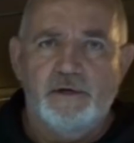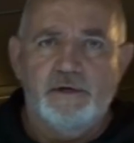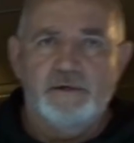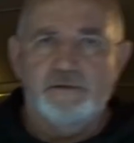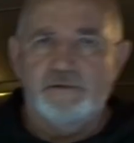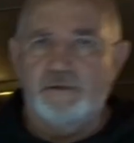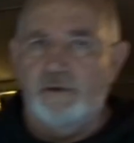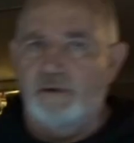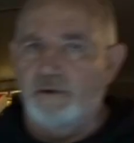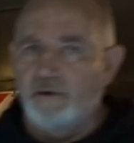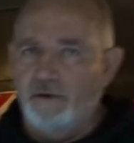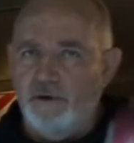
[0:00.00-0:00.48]

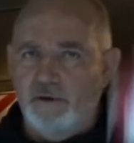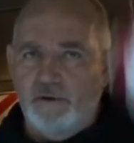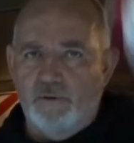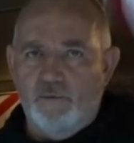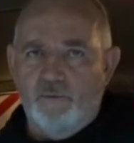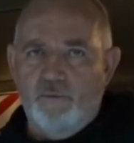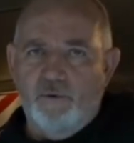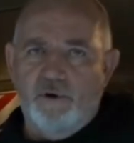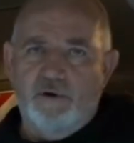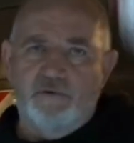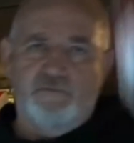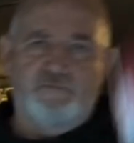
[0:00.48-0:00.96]
So I'll go
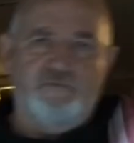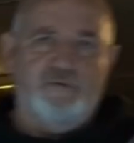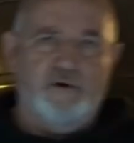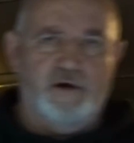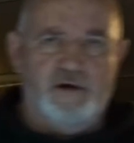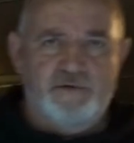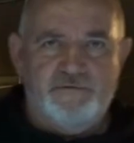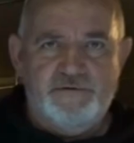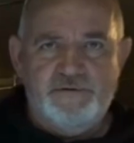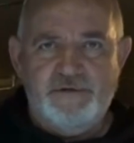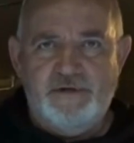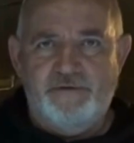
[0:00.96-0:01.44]
1,
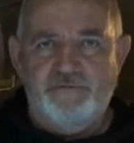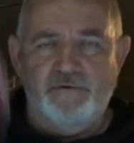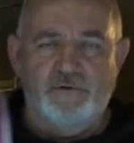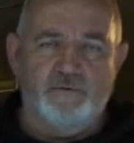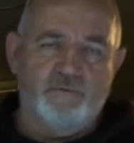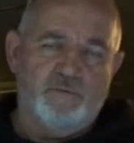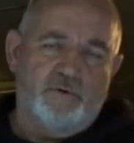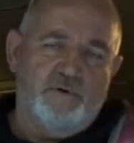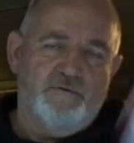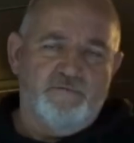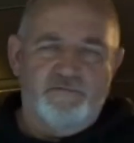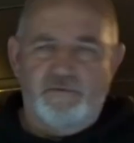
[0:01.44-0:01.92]
5,
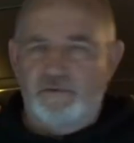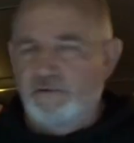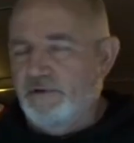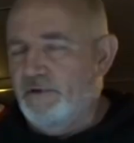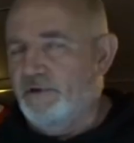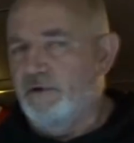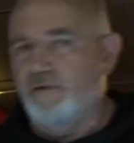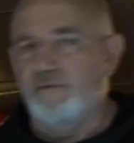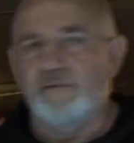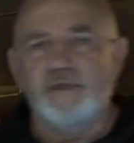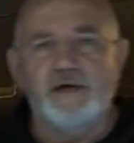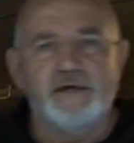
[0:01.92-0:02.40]
7, 1, 5, you
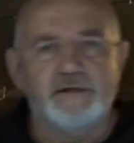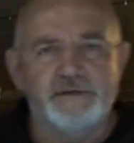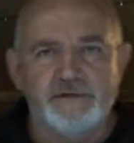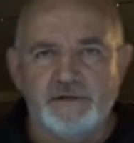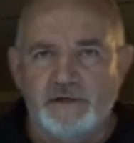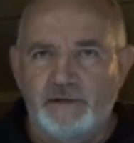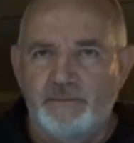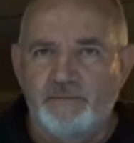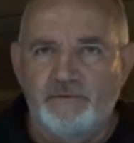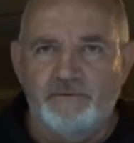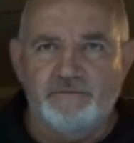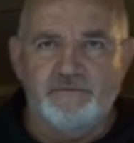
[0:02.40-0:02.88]
know, that
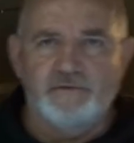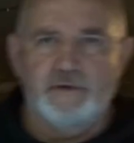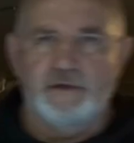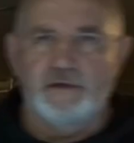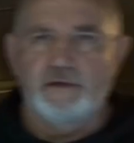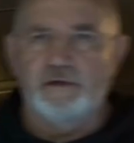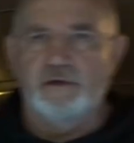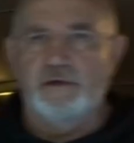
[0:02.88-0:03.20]
type of thing.